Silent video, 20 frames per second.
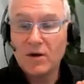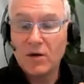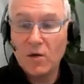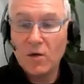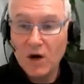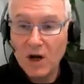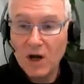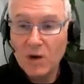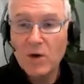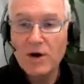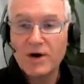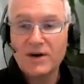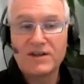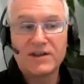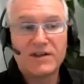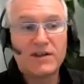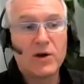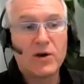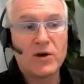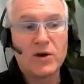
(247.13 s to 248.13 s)
all I want
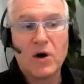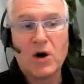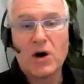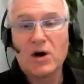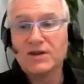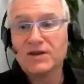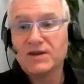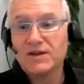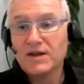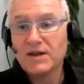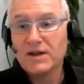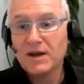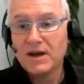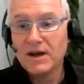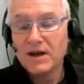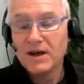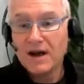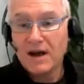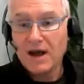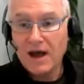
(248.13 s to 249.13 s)
is low cost,
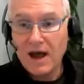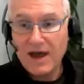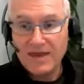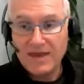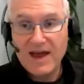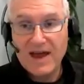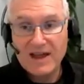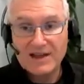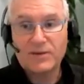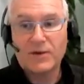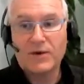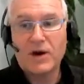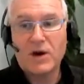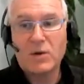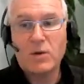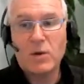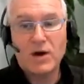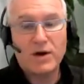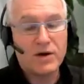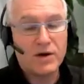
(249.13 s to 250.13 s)
and that's what I
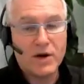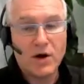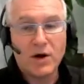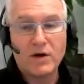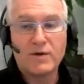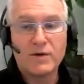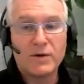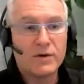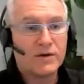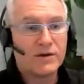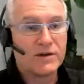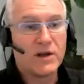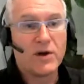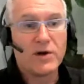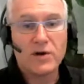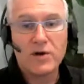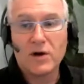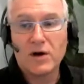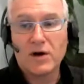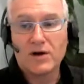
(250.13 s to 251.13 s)
want. No frills,
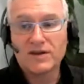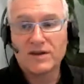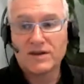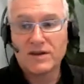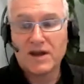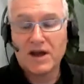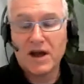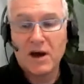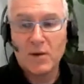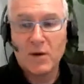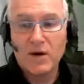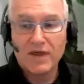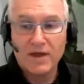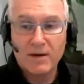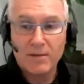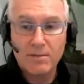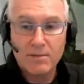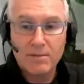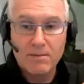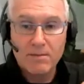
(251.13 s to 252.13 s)
low cost. I want
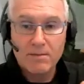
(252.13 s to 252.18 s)
the